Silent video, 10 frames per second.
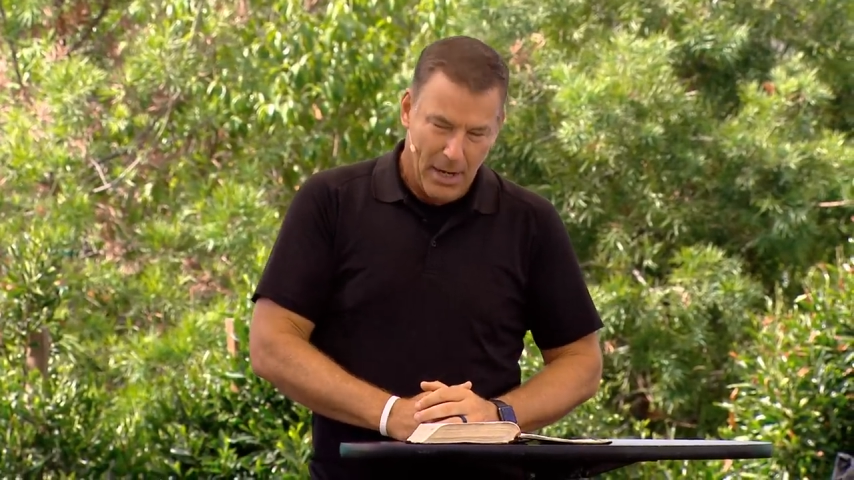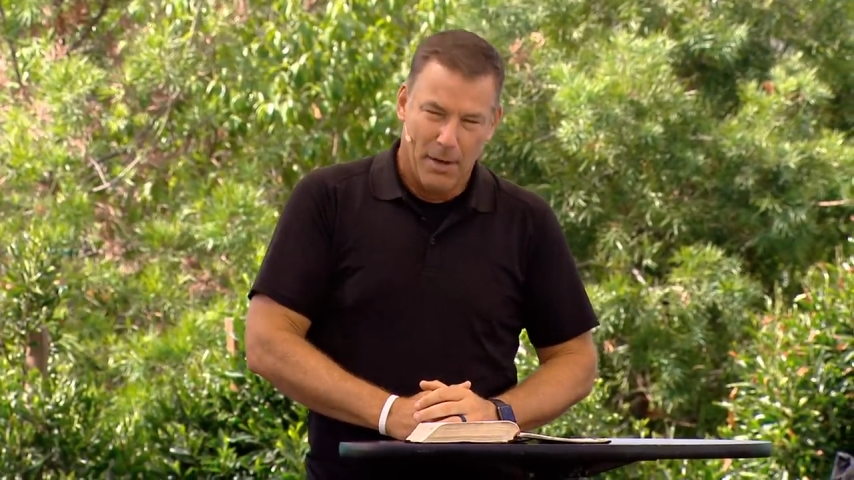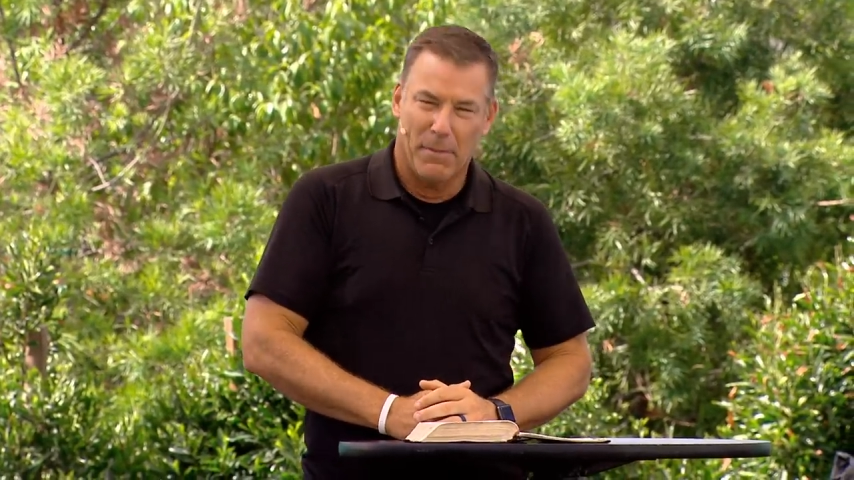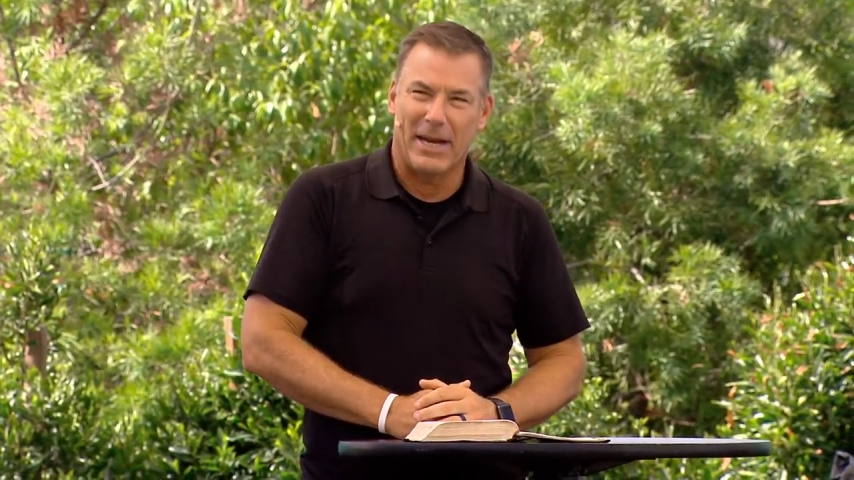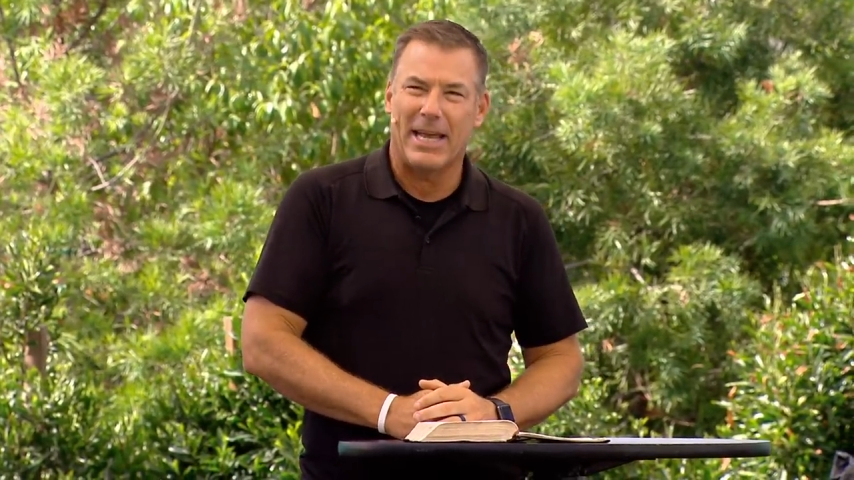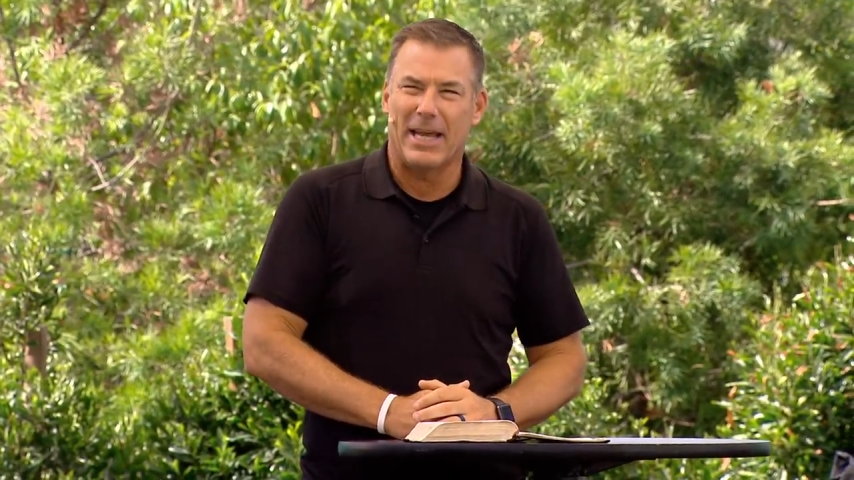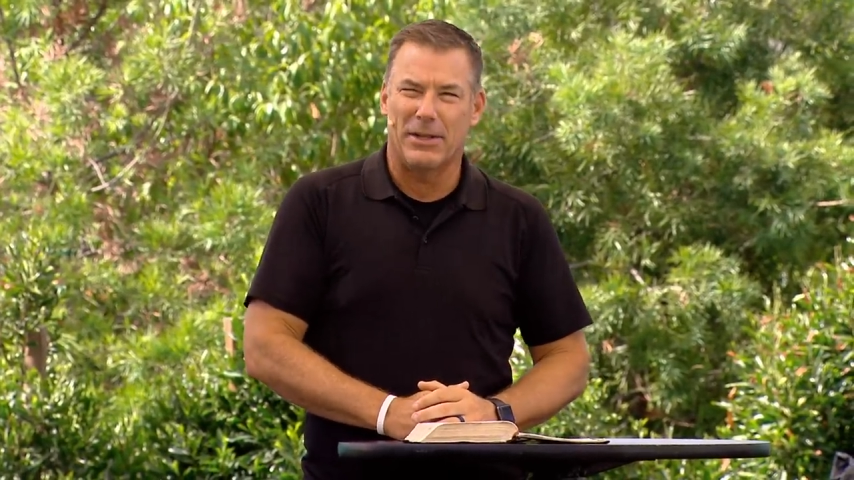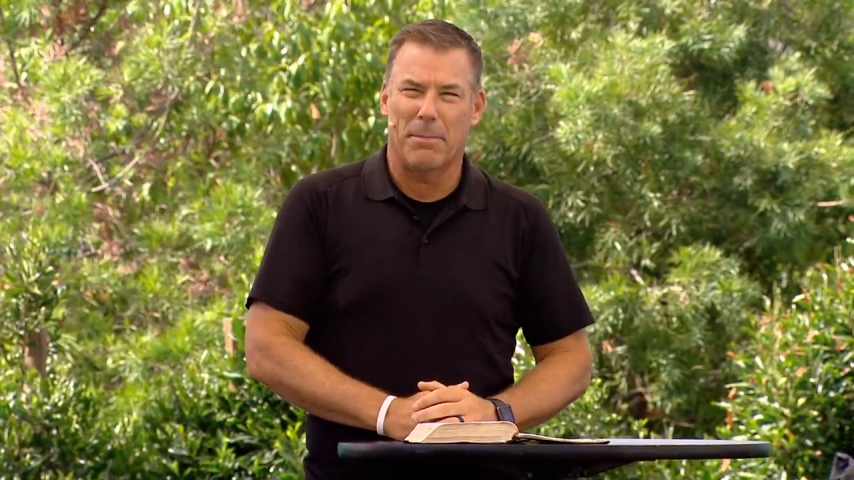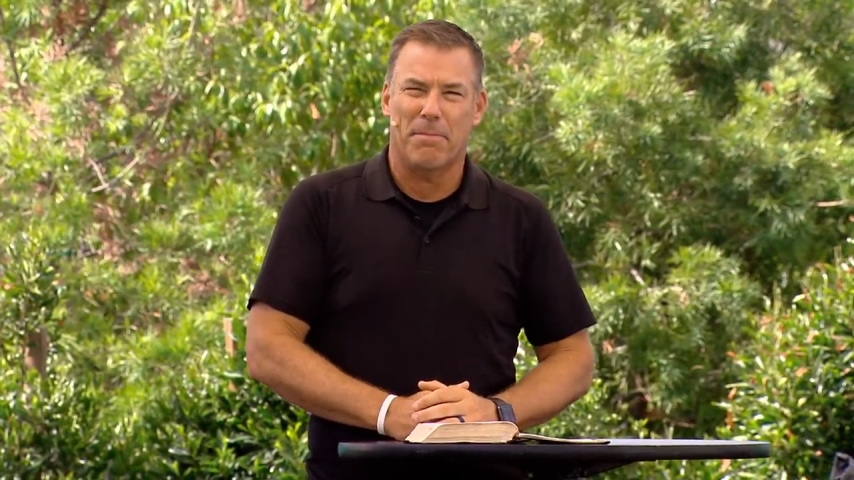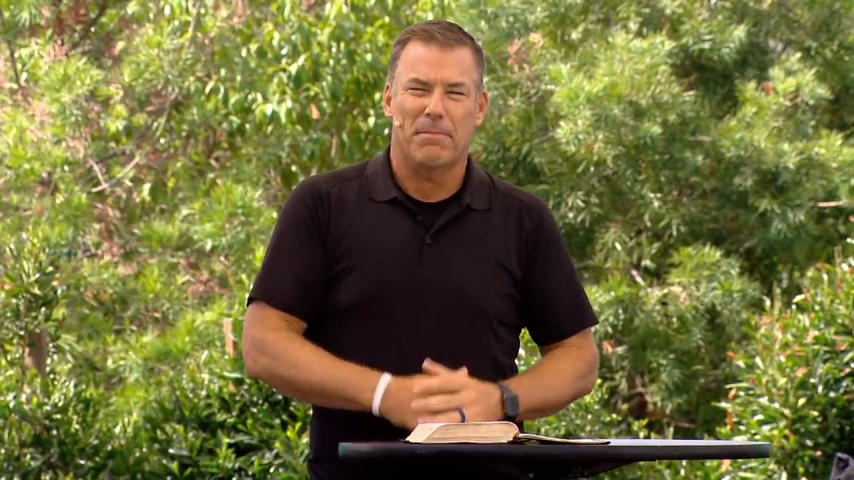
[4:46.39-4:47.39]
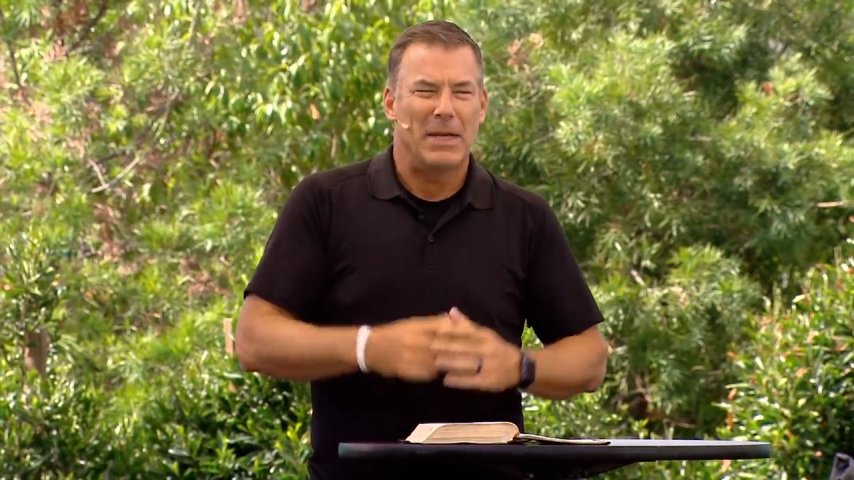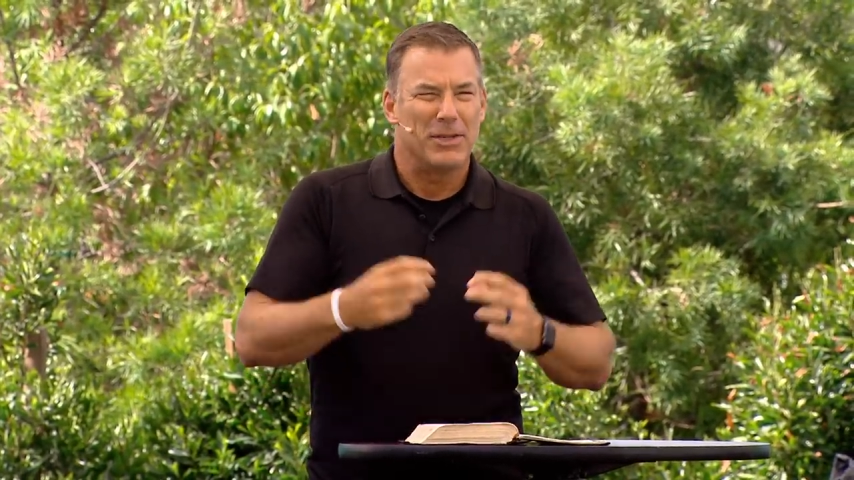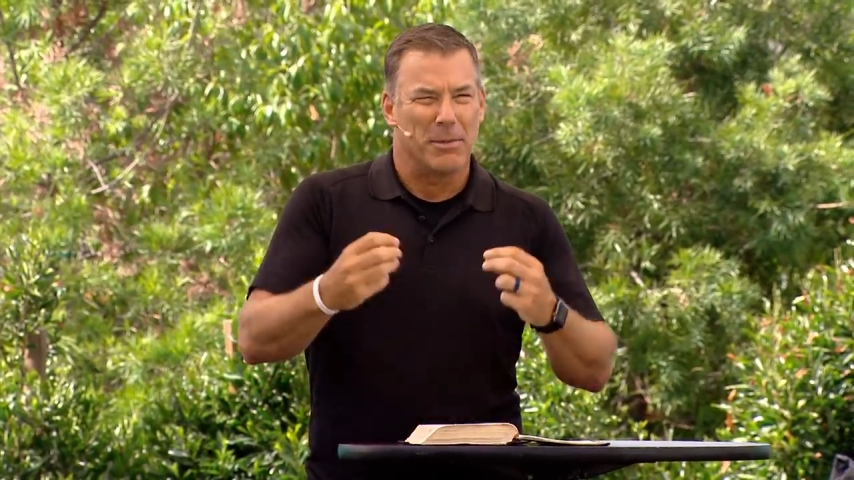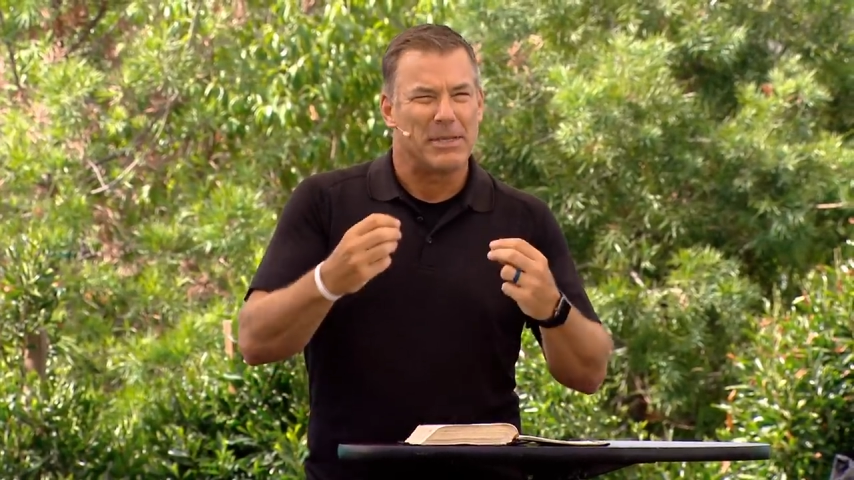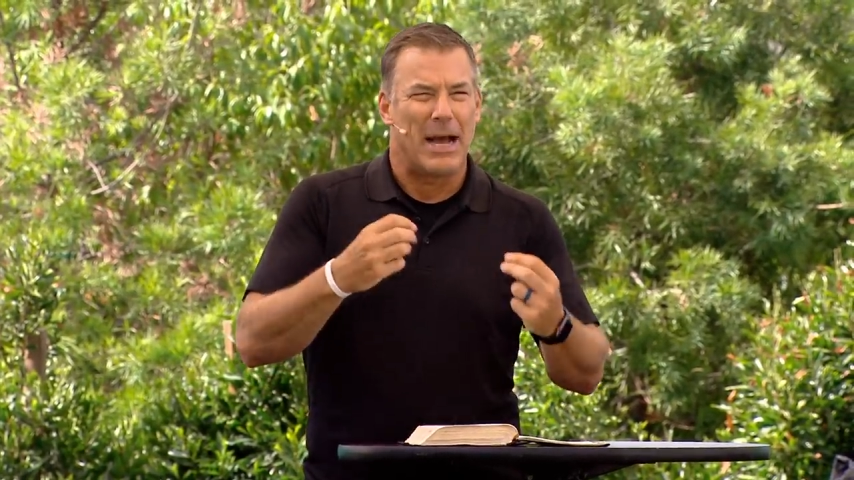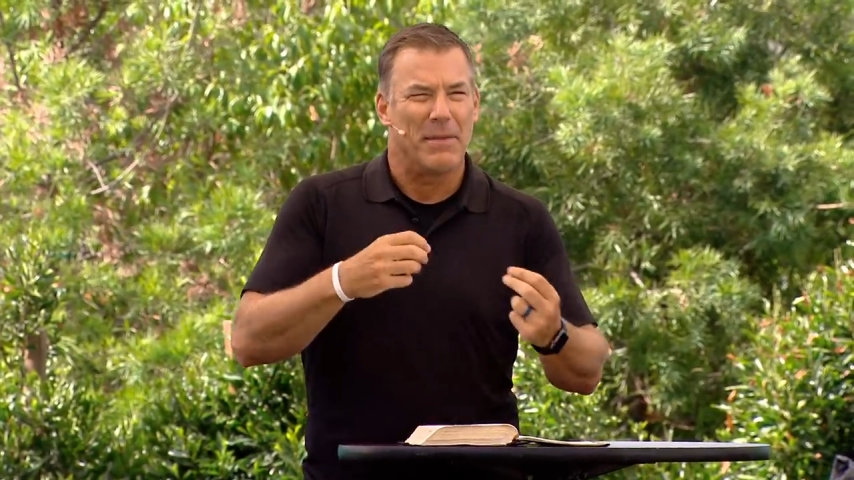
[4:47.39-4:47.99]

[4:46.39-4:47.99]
But again, the, sometimes